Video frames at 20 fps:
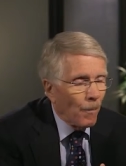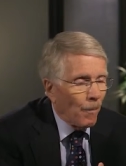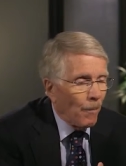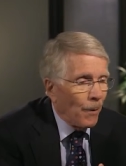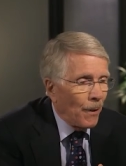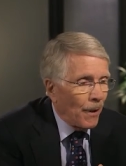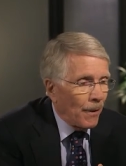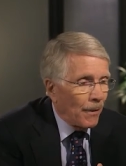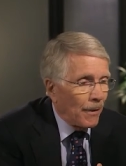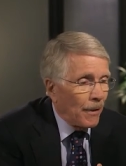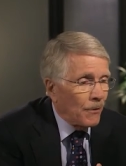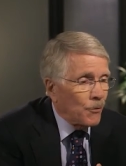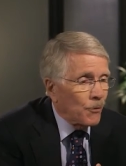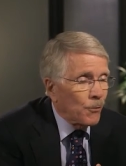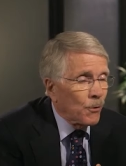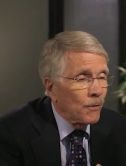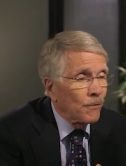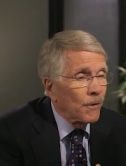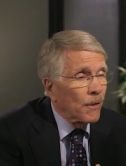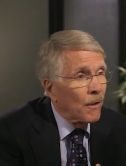But it's
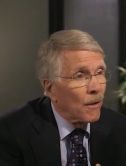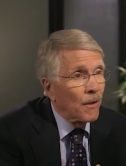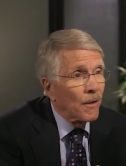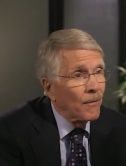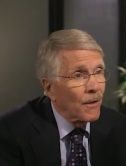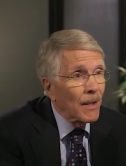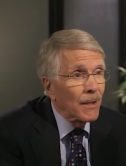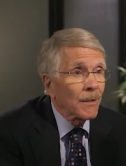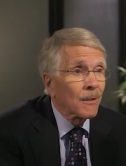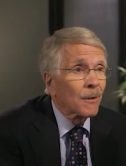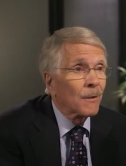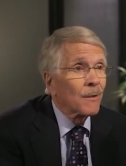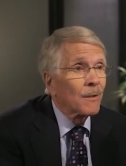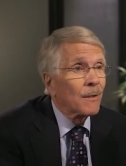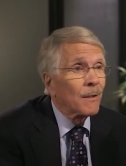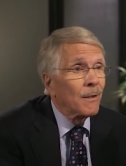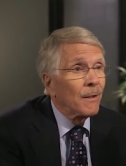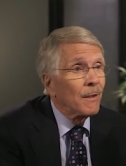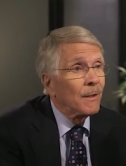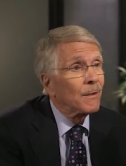true for cardiovascular
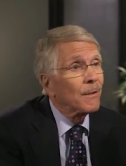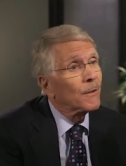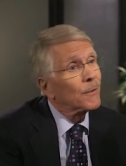disease.